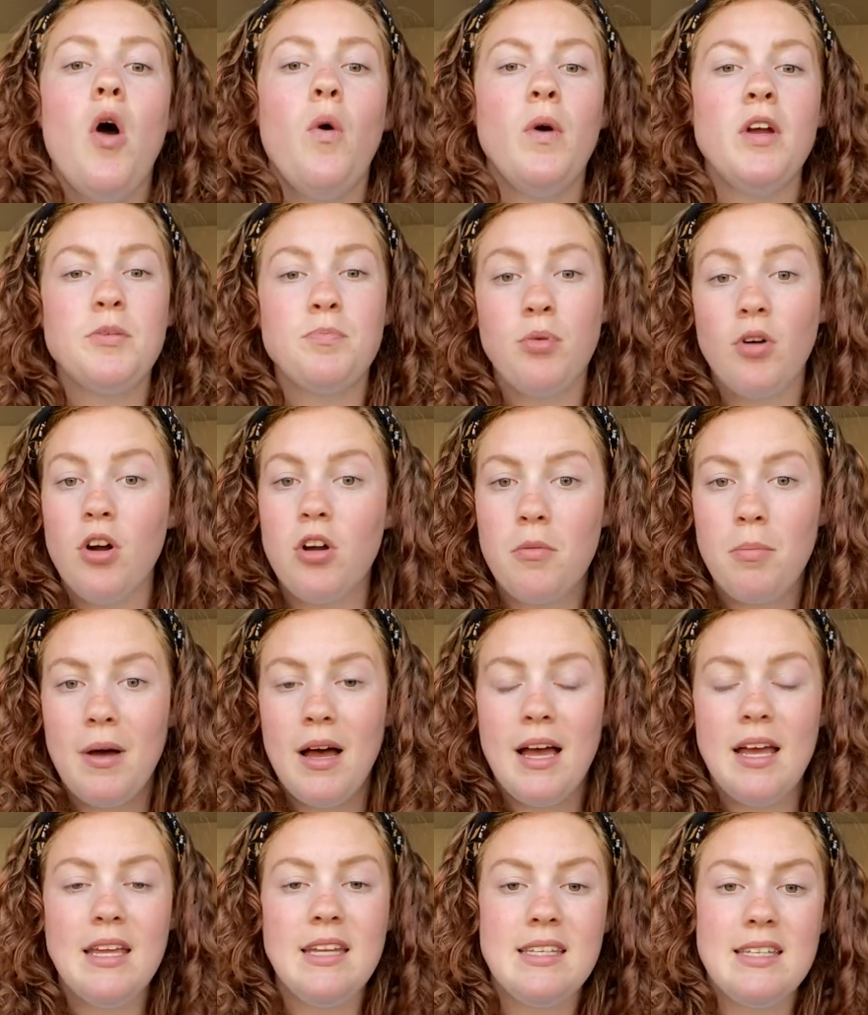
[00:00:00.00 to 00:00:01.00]
which broke
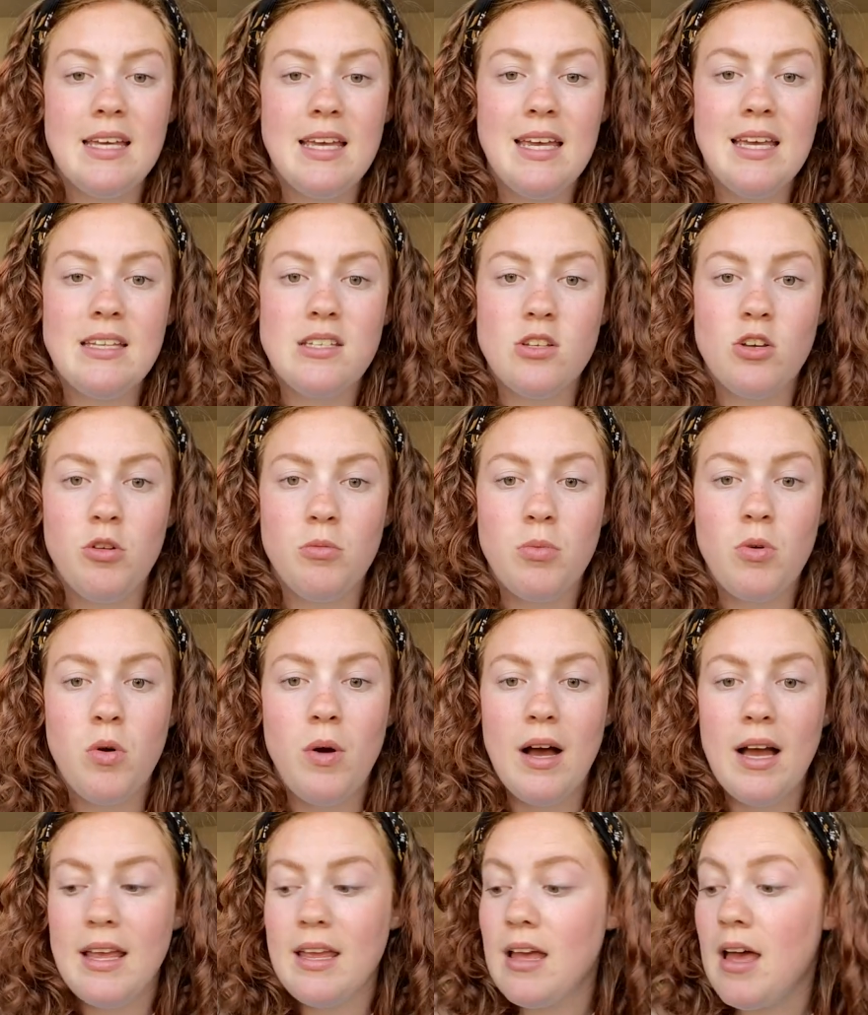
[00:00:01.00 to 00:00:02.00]
my days up
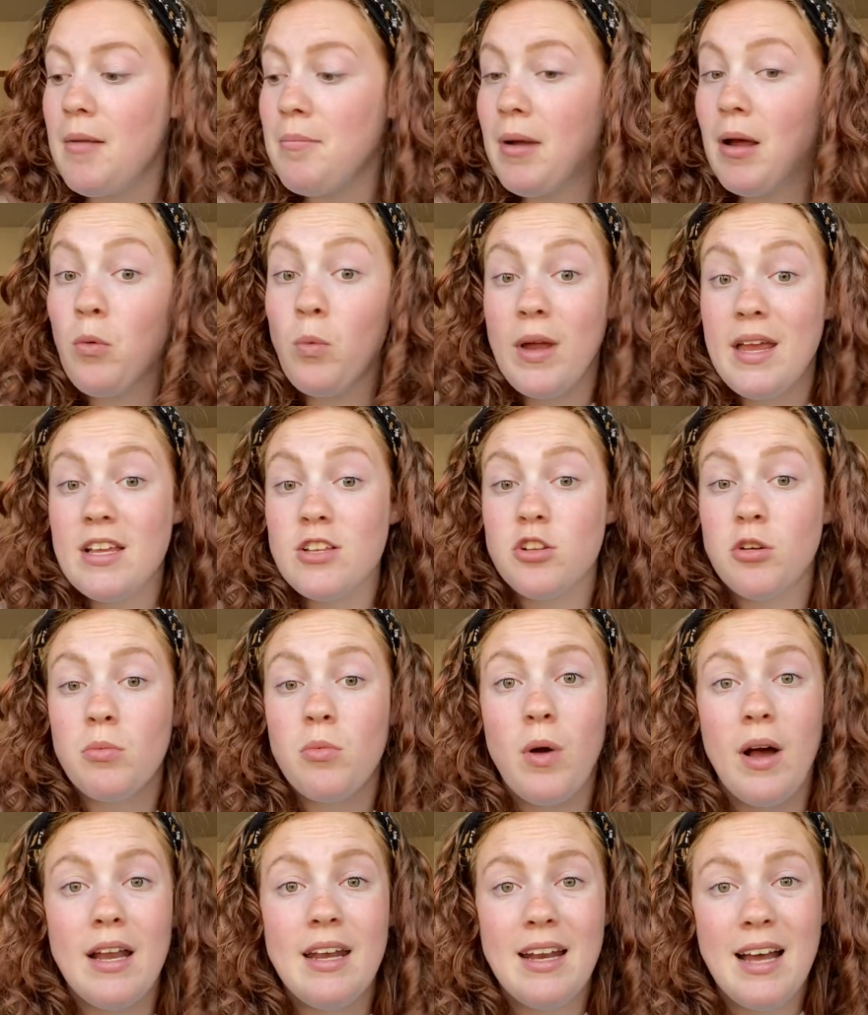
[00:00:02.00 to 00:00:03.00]
and my weeks up
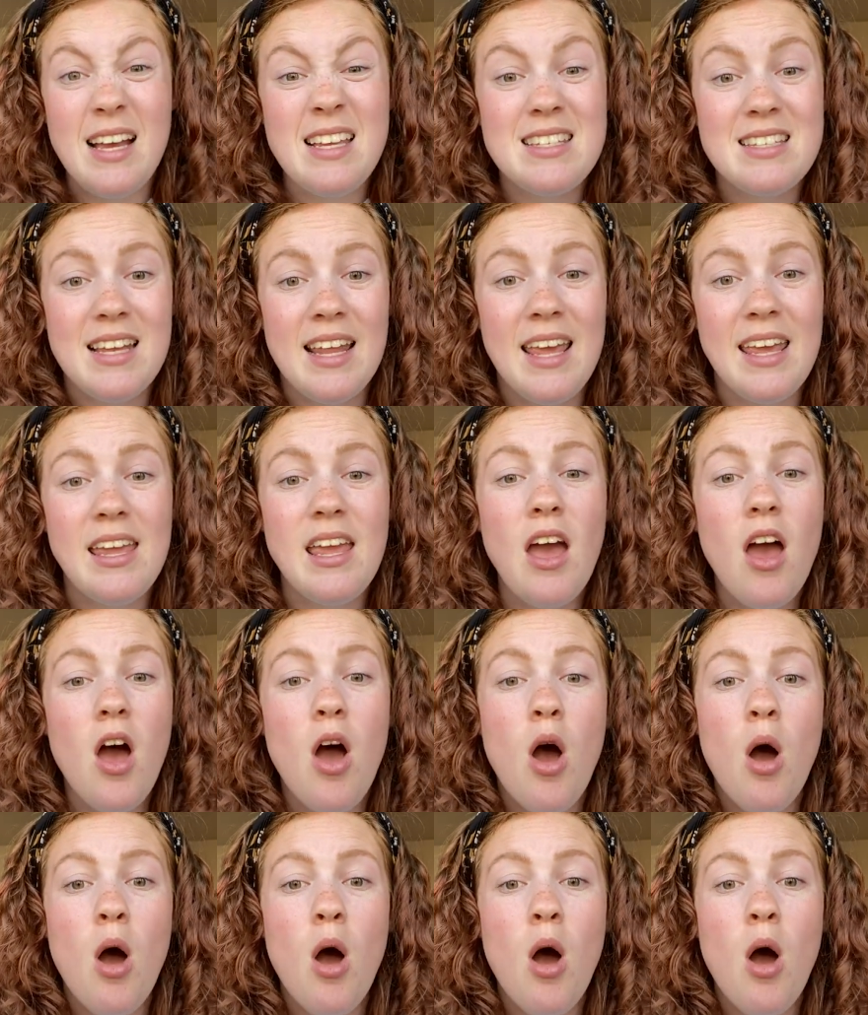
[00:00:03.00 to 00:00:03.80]
quite nicely.